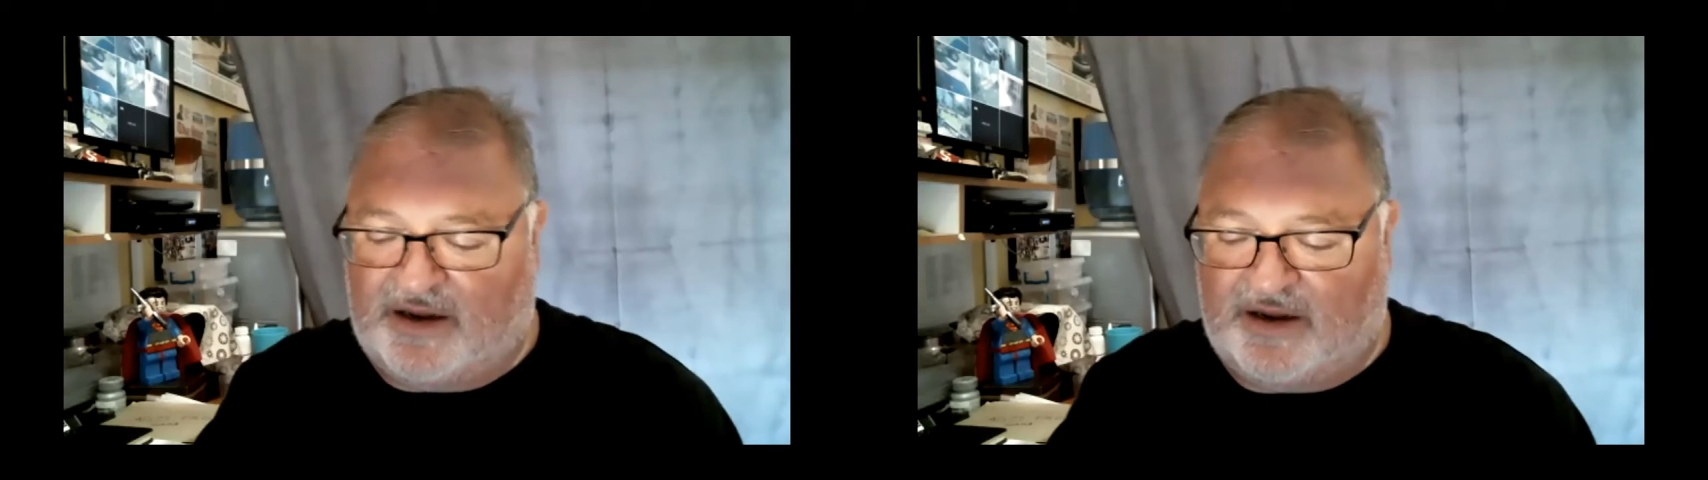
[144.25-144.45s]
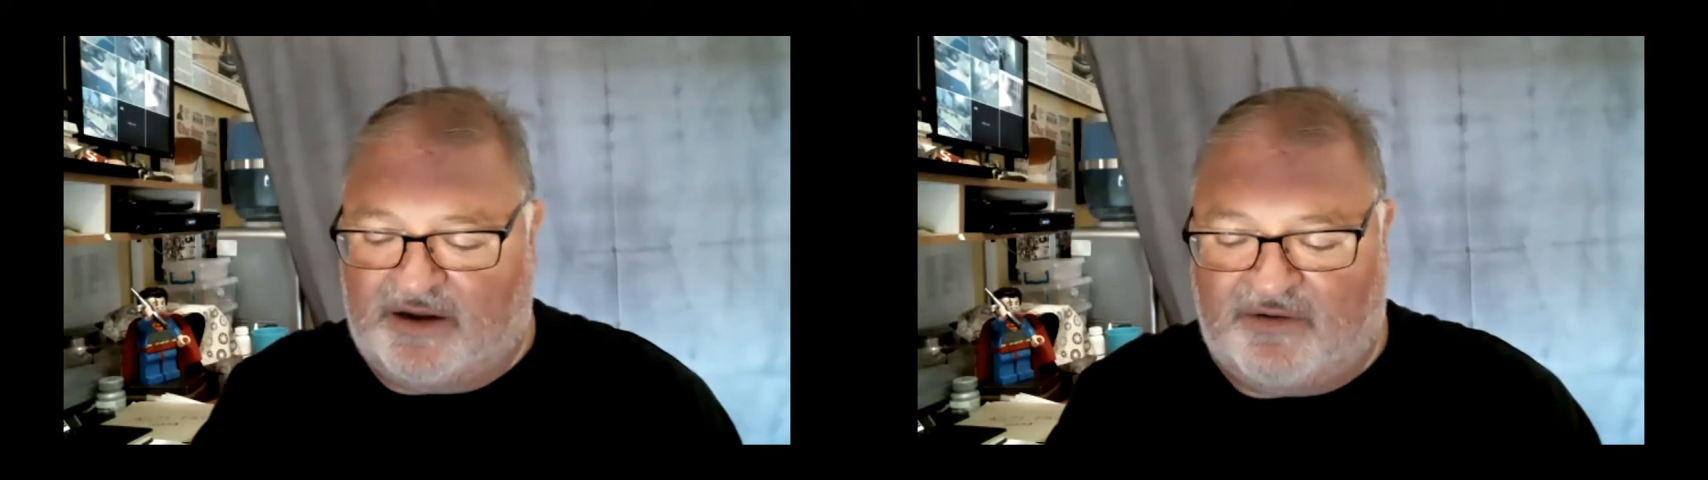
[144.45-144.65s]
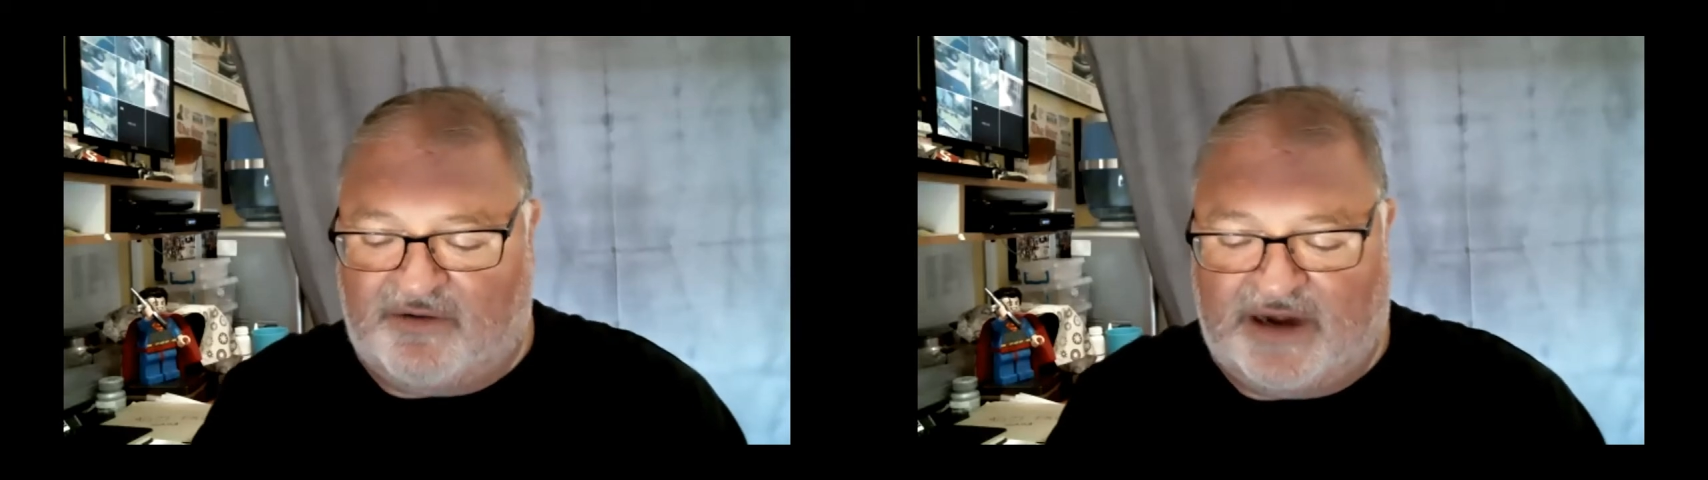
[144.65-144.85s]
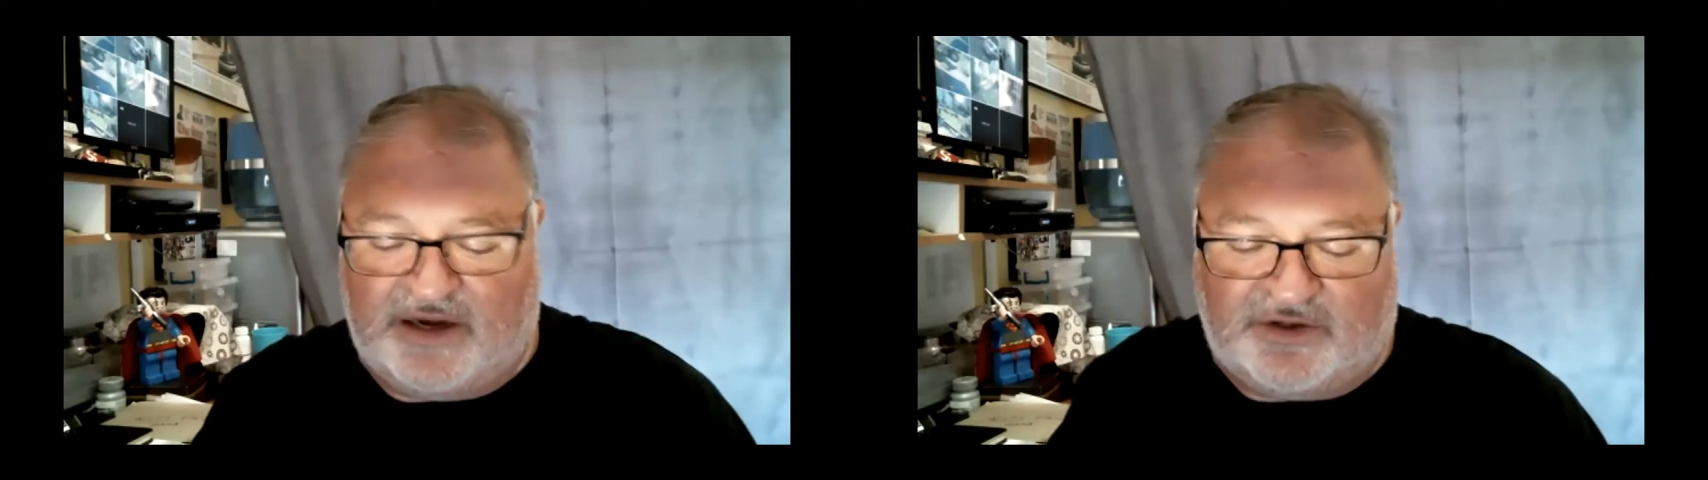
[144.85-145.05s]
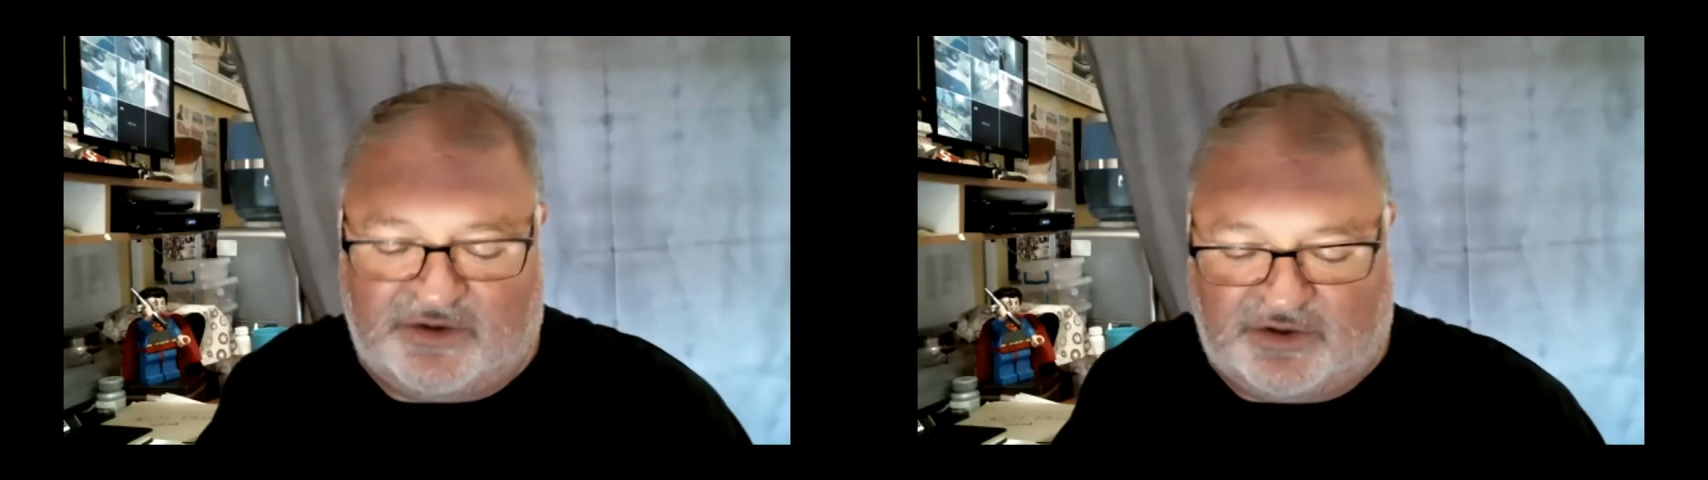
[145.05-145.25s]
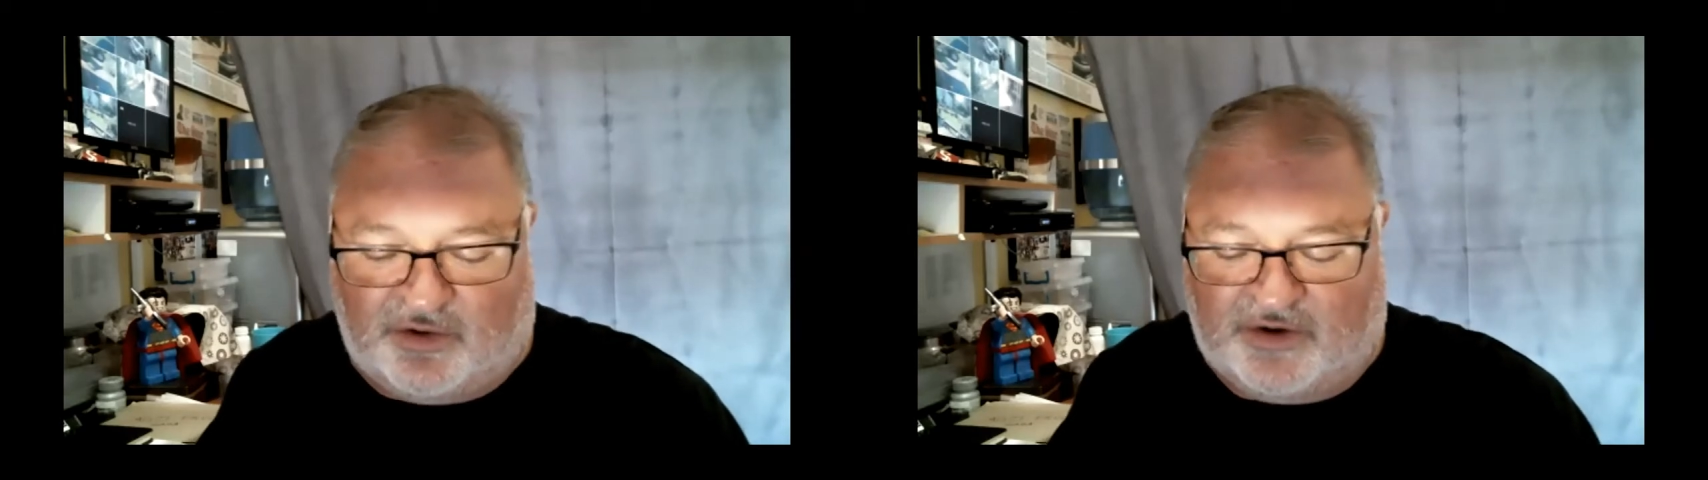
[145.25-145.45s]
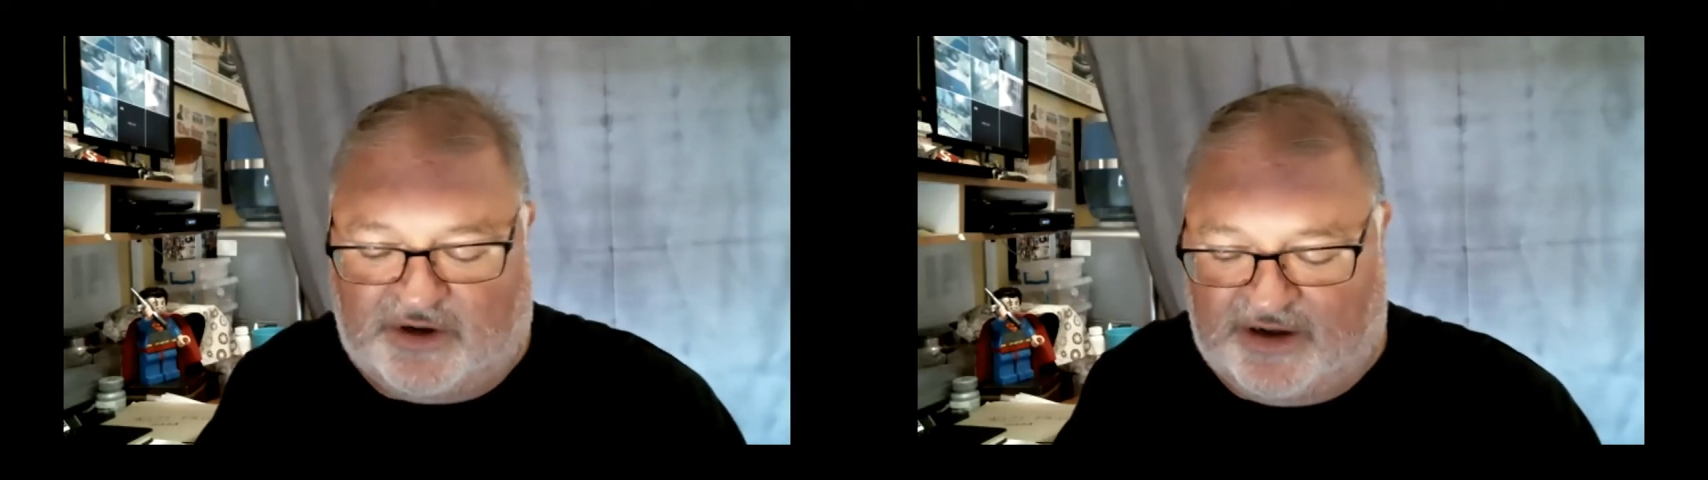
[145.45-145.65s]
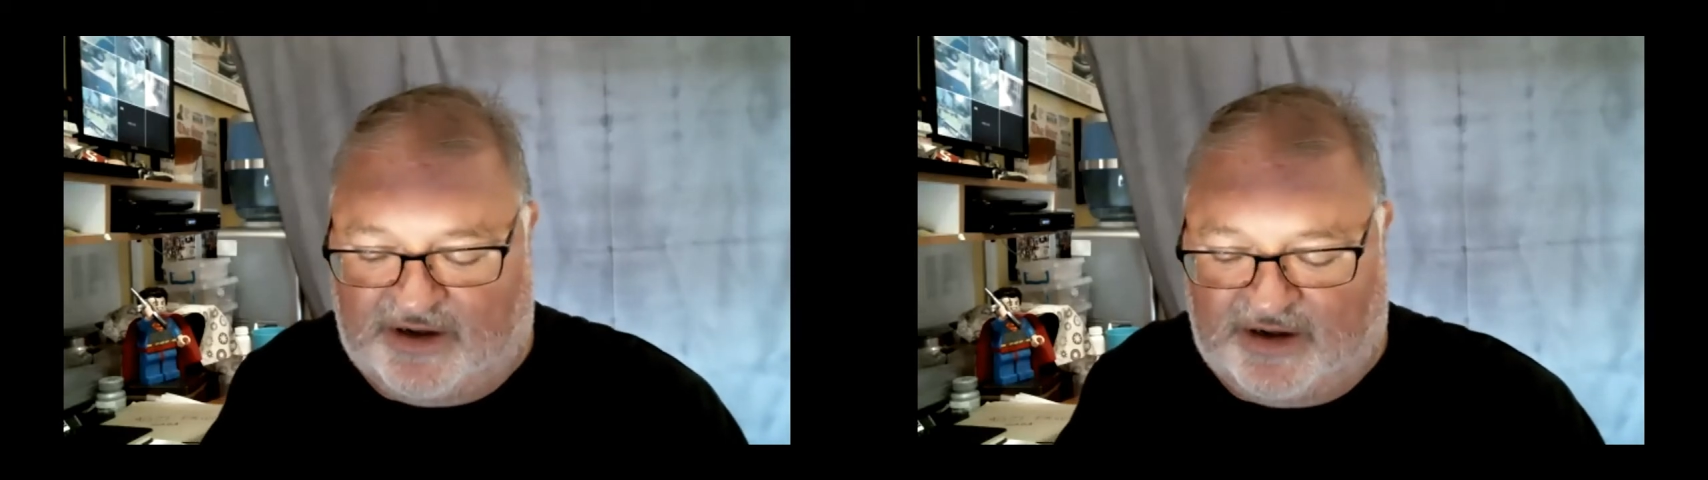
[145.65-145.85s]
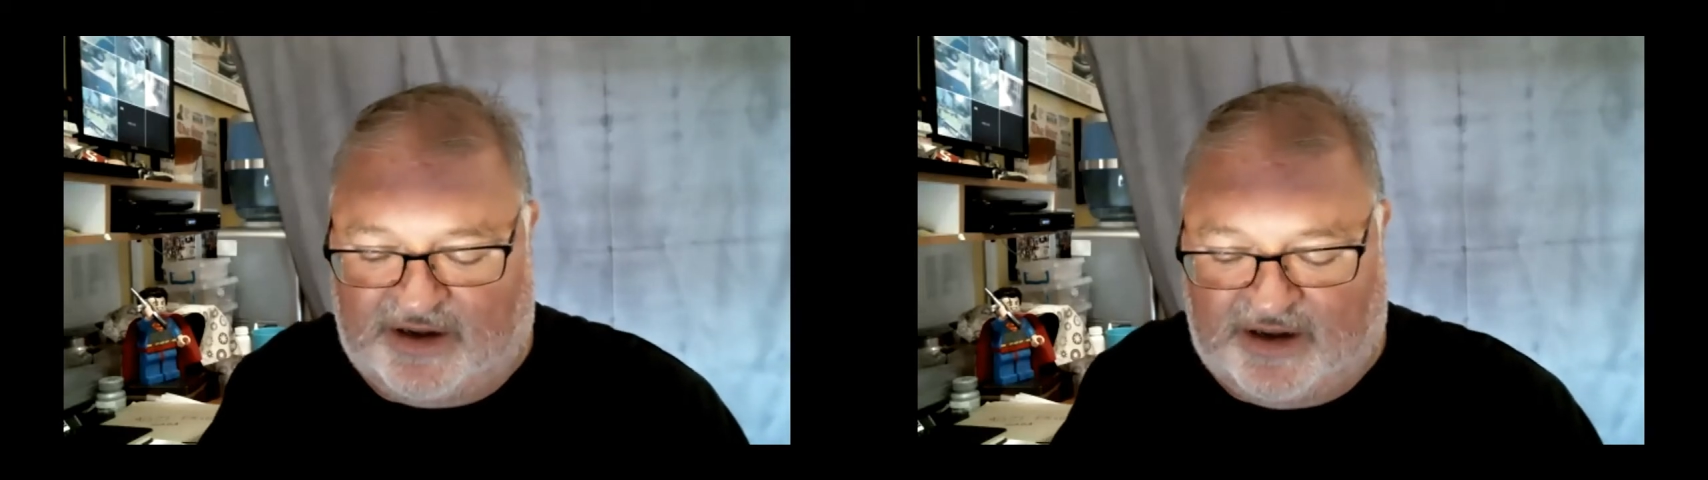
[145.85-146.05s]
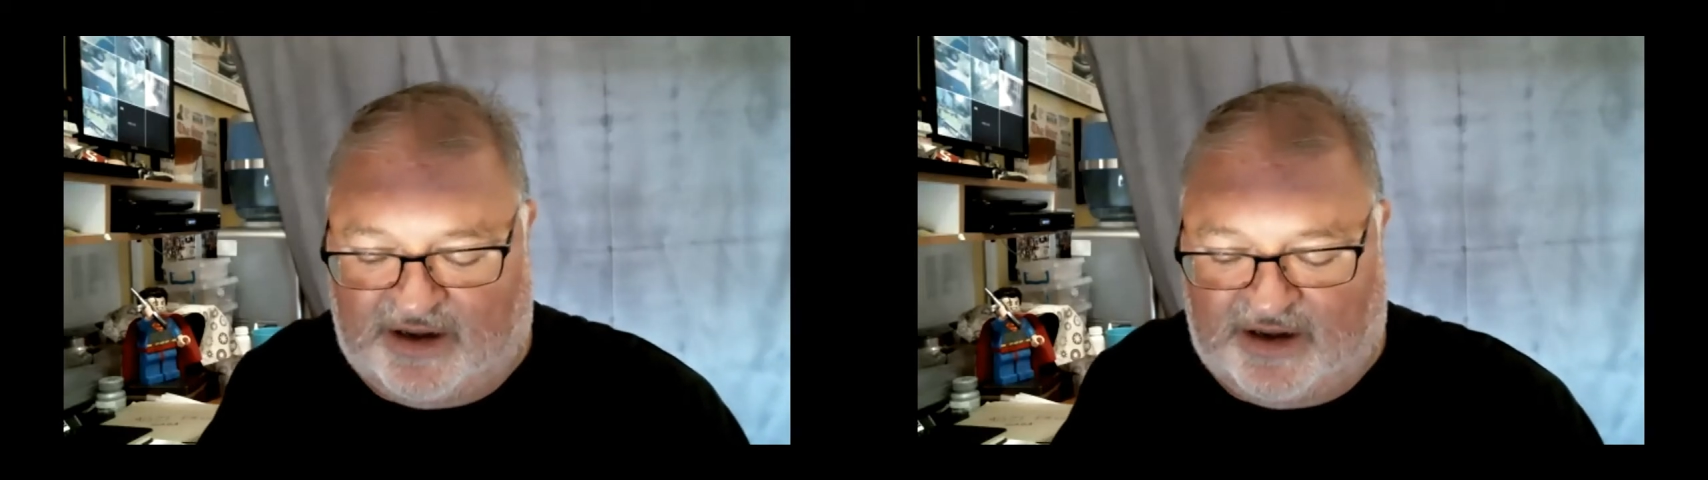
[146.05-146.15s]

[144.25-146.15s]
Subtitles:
you're ready to talk, I